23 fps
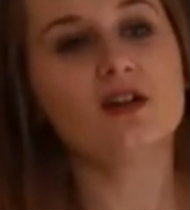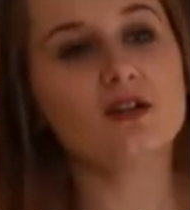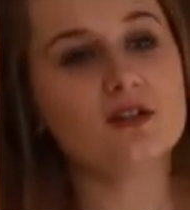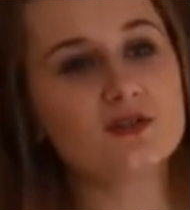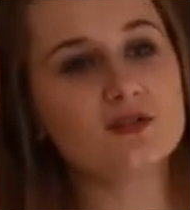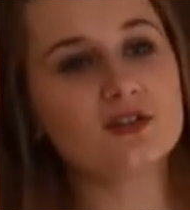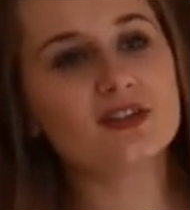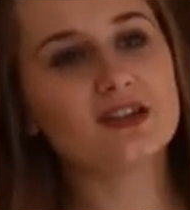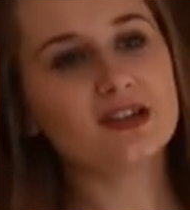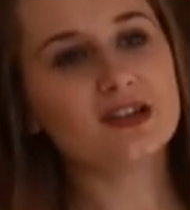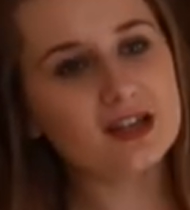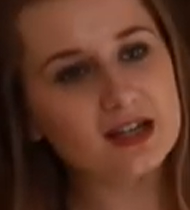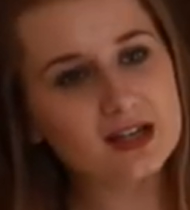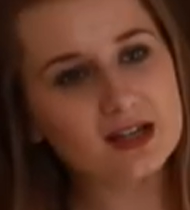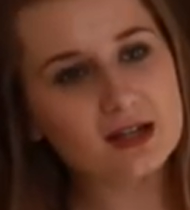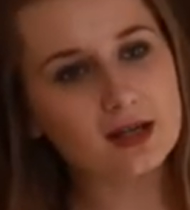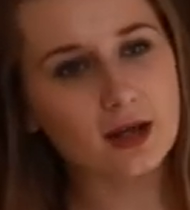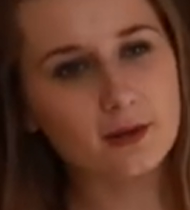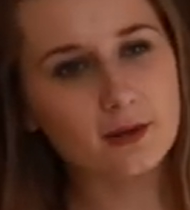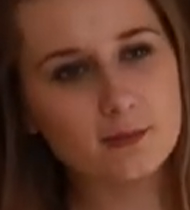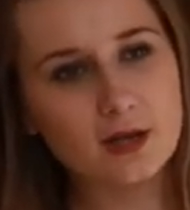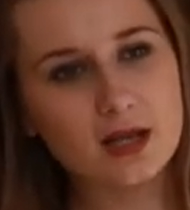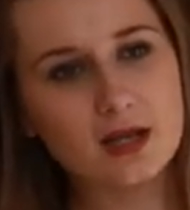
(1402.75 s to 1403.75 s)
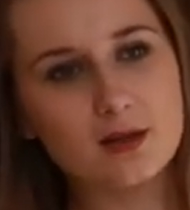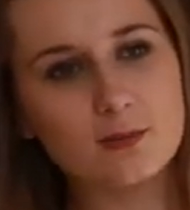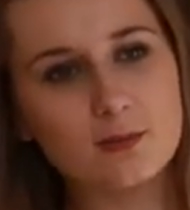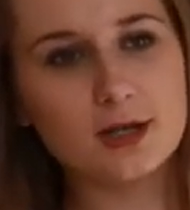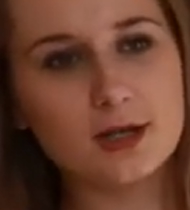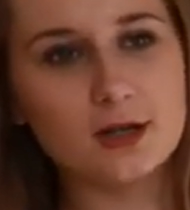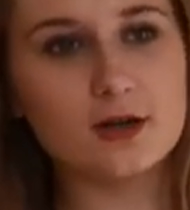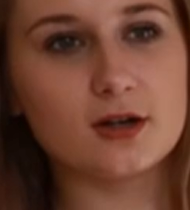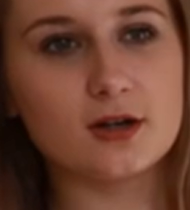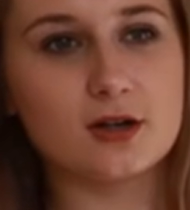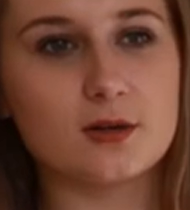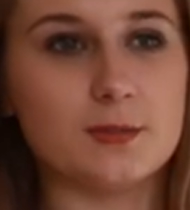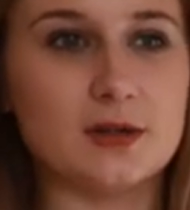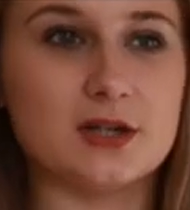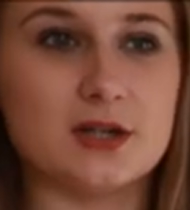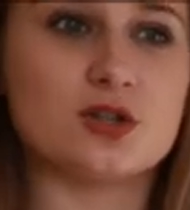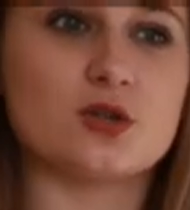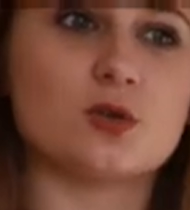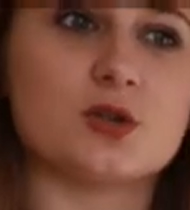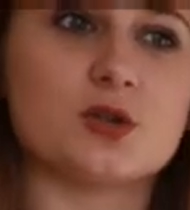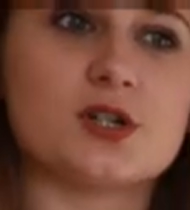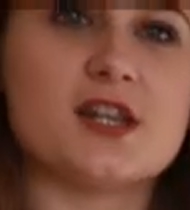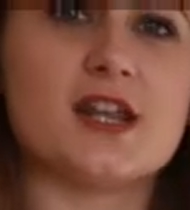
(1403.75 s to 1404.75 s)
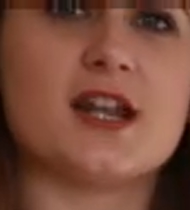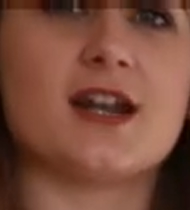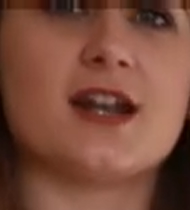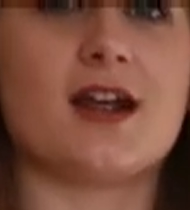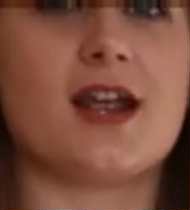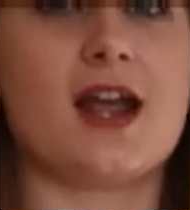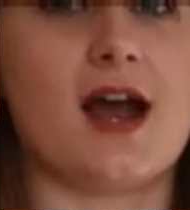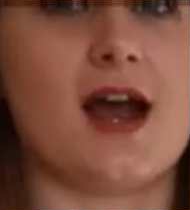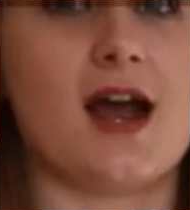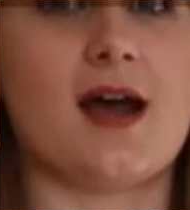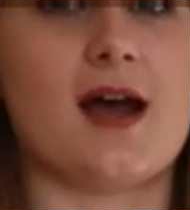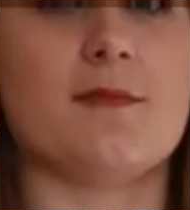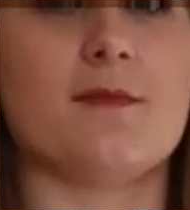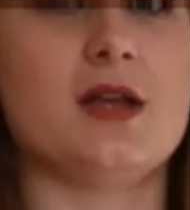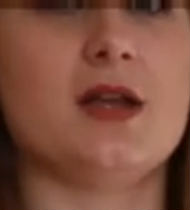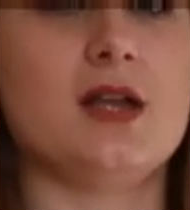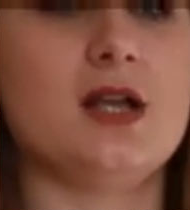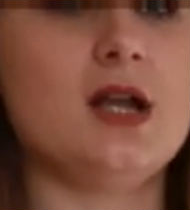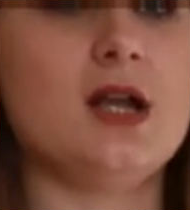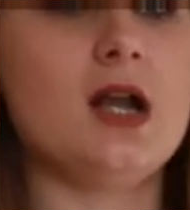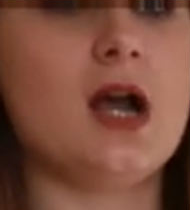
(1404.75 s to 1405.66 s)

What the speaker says: obviously can make me look a bit shorter than I am,